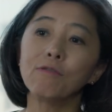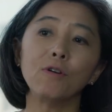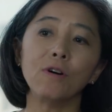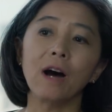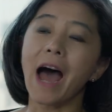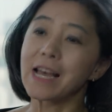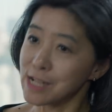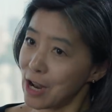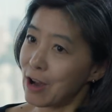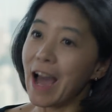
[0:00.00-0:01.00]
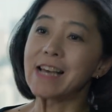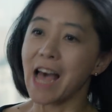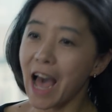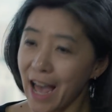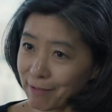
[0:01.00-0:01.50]
for as long
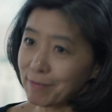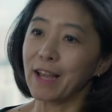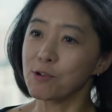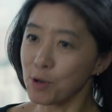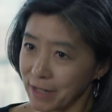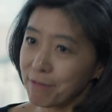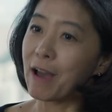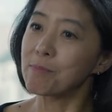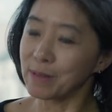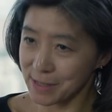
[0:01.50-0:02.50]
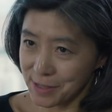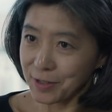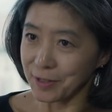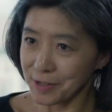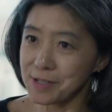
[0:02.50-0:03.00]
as I have, like 25 plus
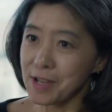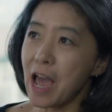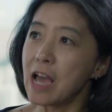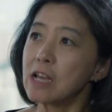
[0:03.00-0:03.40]
years.